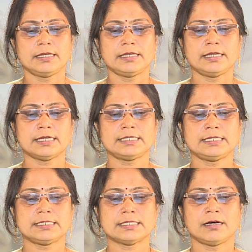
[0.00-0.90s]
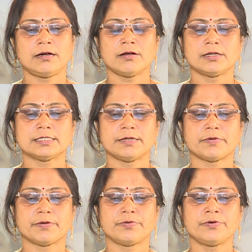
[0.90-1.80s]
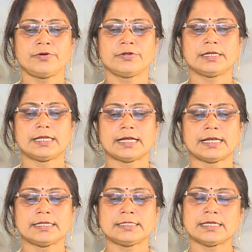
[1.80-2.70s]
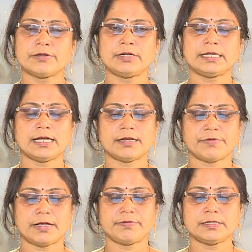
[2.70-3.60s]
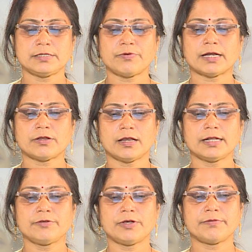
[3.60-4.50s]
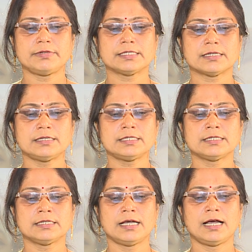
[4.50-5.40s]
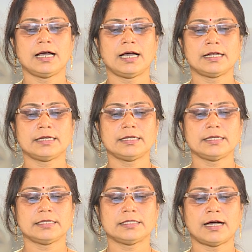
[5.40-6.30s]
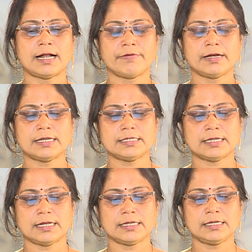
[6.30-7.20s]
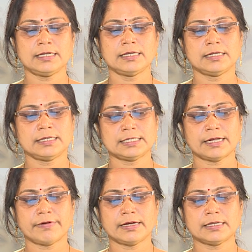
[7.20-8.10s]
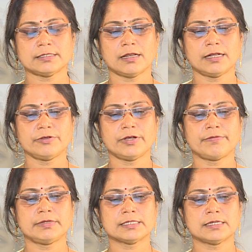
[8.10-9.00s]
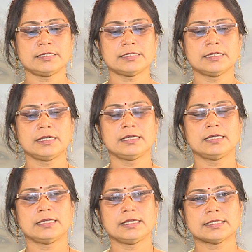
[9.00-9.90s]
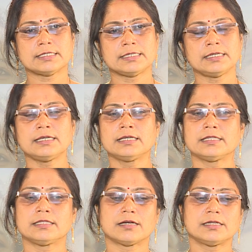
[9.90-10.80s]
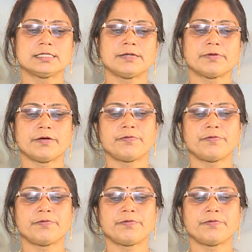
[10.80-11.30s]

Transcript: Next is the concept of data security and privacy, what already we have discussed, and the advantage and disadvantage already we have discussed. Next, the concept of